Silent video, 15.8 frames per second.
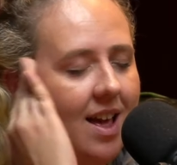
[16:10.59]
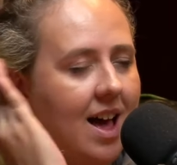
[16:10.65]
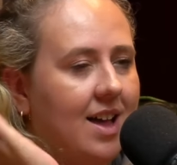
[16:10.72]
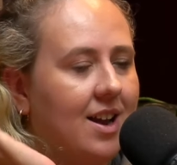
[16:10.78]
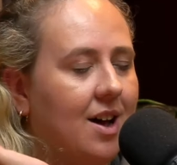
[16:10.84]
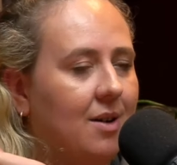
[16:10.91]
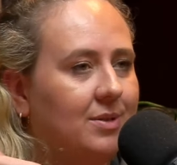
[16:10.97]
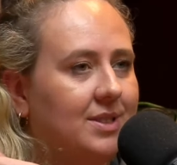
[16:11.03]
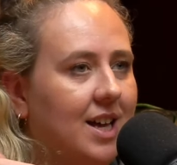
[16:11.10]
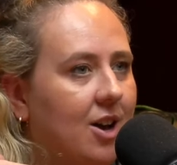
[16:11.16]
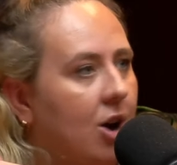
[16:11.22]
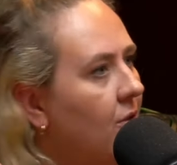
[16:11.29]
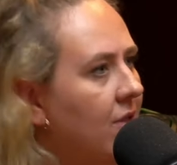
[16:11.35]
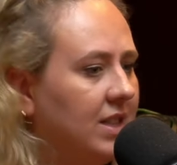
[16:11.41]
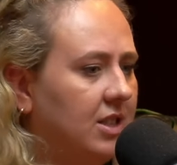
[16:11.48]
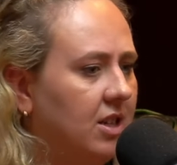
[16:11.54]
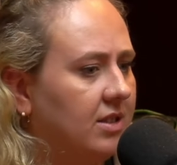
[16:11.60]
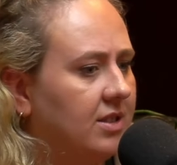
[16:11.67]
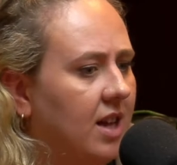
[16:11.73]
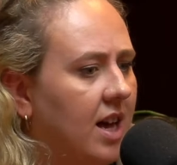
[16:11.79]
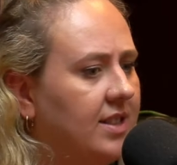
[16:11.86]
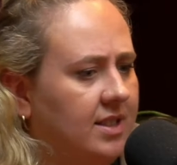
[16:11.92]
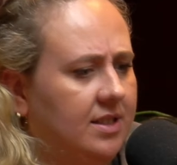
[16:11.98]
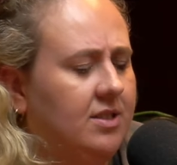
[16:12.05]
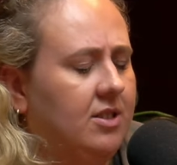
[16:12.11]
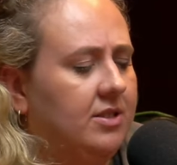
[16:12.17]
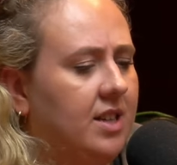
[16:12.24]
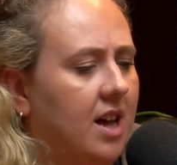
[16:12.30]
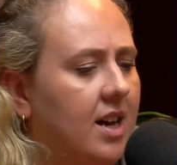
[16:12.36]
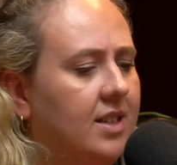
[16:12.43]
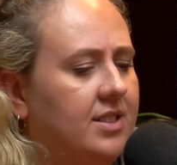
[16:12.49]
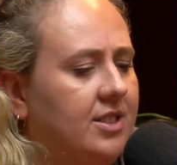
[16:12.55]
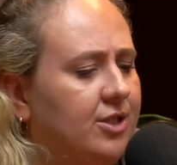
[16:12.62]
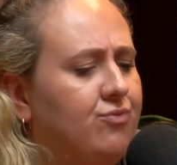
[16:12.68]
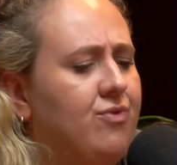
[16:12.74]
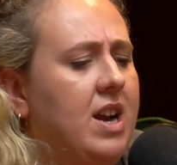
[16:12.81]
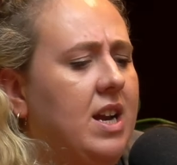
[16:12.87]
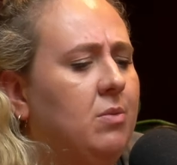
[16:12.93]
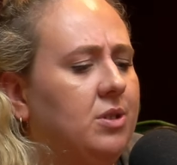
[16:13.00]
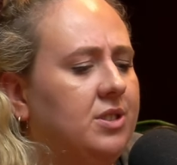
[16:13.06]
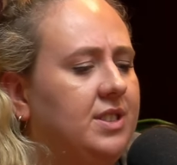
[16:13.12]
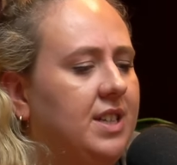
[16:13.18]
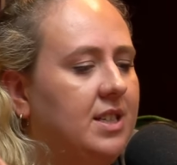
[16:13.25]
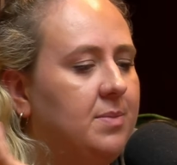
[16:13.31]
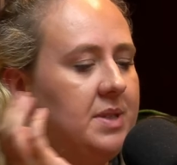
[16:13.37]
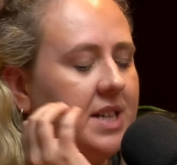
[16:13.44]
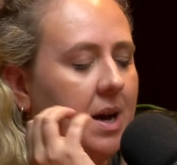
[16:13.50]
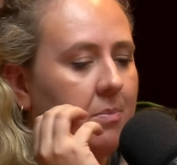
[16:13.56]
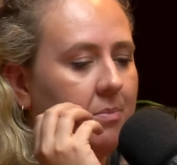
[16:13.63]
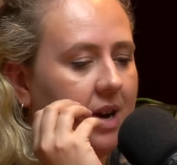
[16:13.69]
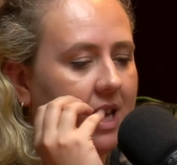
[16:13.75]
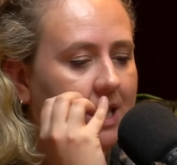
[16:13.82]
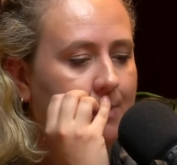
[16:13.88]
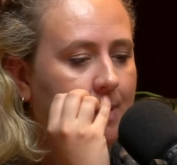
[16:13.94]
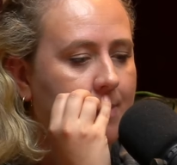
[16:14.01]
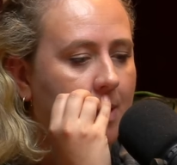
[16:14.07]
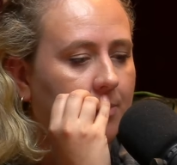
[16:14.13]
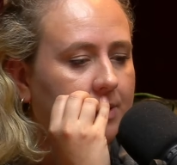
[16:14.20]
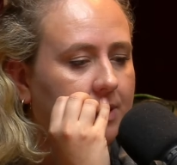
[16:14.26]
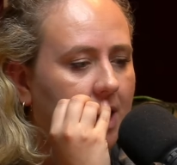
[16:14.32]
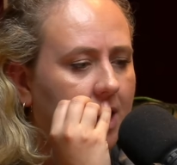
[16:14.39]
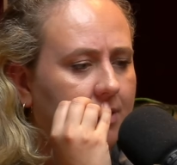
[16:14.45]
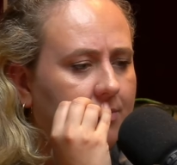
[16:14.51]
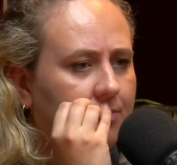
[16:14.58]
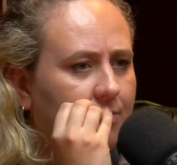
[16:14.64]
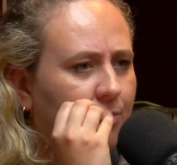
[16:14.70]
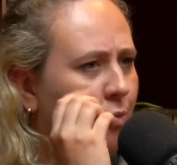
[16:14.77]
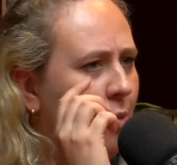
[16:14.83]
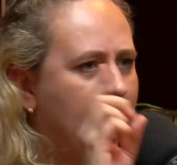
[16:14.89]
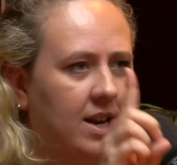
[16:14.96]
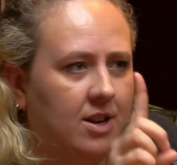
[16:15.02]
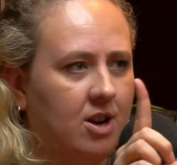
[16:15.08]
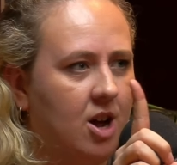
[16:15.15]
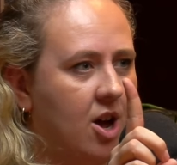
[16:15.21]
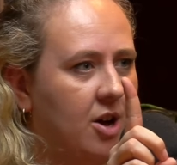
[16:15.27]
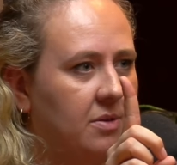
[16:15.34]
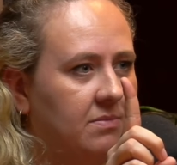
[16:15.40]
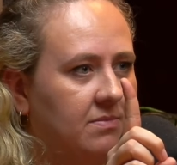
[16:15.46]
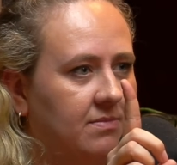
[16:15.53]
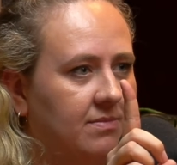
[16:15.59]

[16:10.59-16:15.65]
and i was like oh this looks nice this looks nice and just really wanted it to be done with and my mum was like wait no